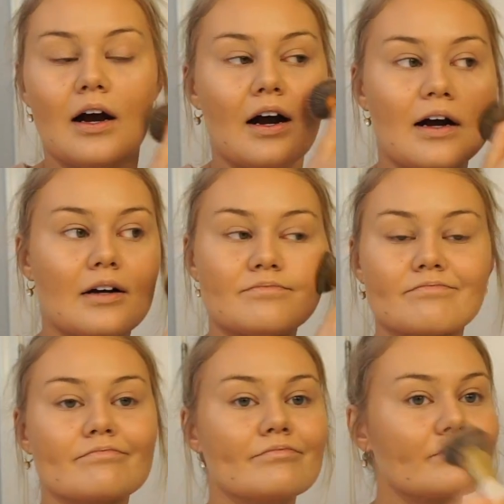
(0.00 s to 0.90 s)

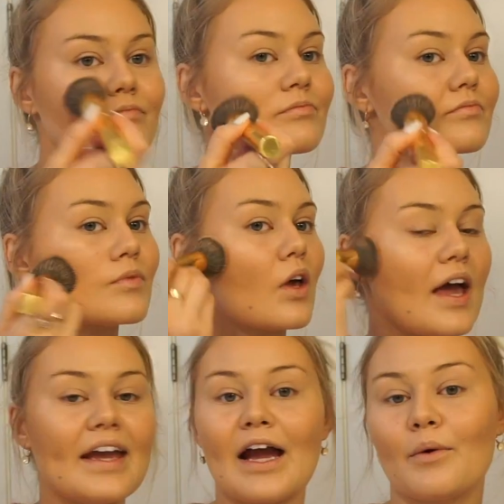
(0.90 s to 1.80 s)

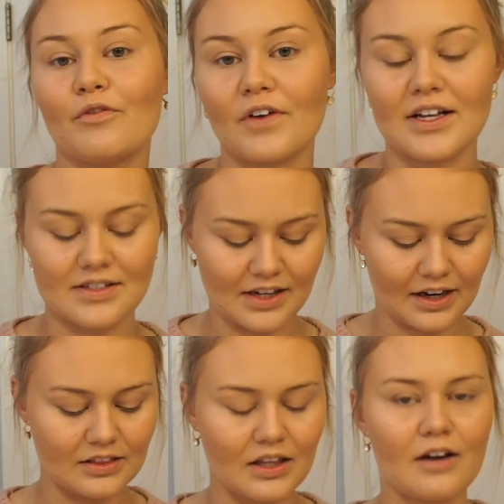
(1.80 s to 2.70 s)
hang out with friends. Like,
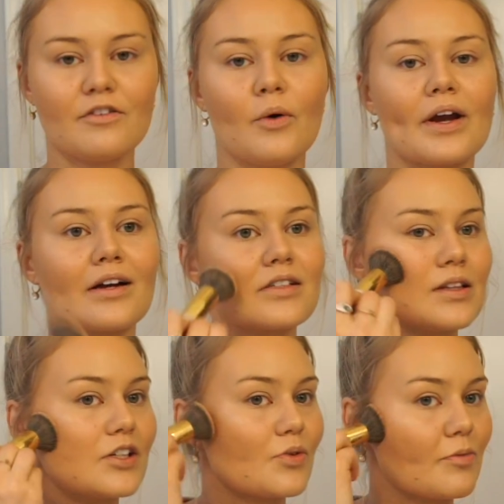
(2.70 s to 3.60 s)
I love going out to
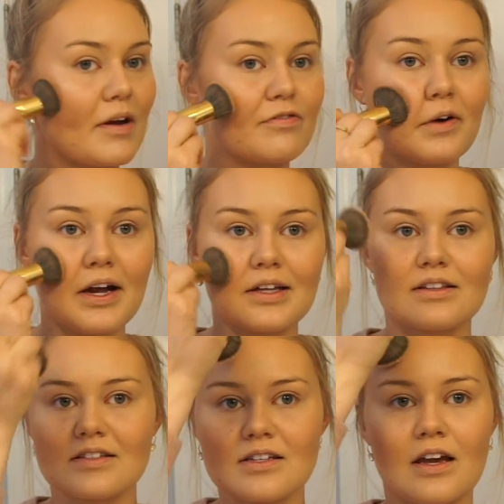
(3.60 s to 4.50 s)
lunch with my
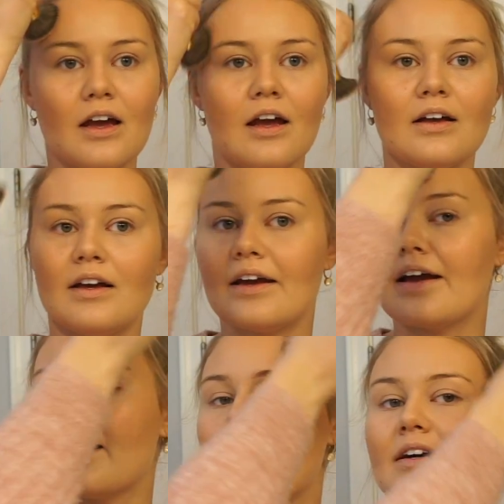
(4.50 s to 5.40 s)
friends.
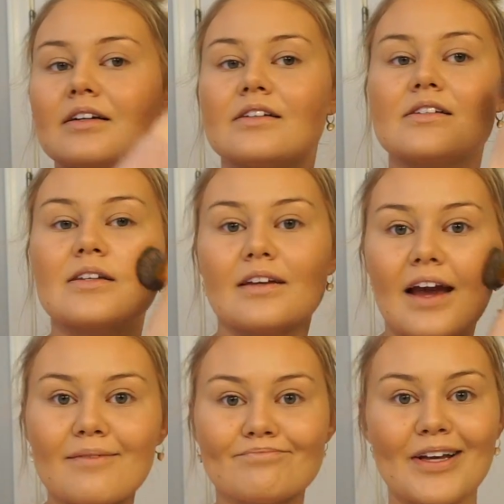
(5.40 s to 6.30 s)
And
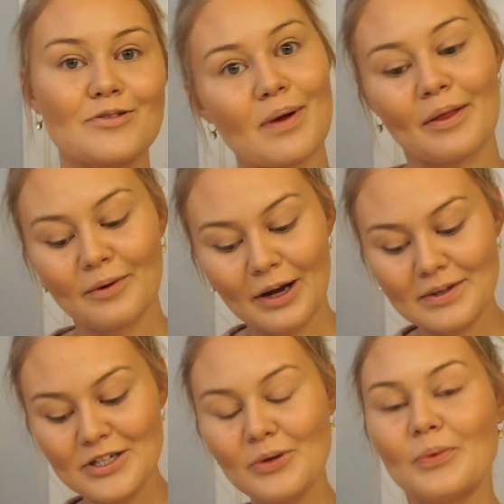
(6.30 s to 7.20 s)
yeah, that's probably what I would
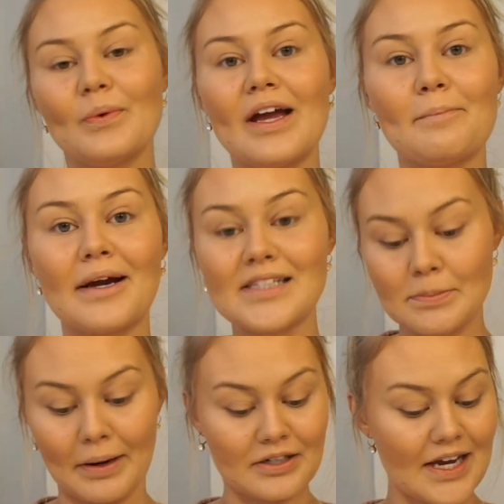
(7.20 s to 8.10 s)
do in my
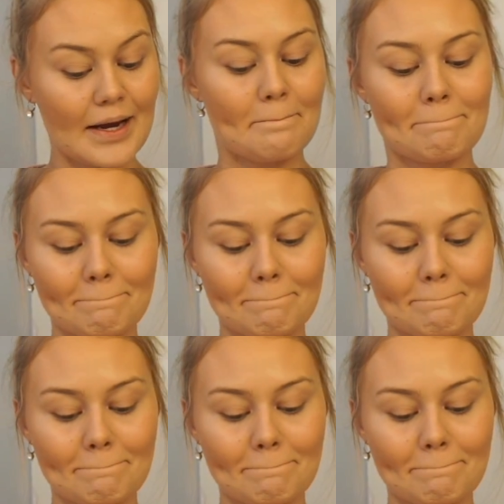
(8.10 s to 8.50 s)
spare time.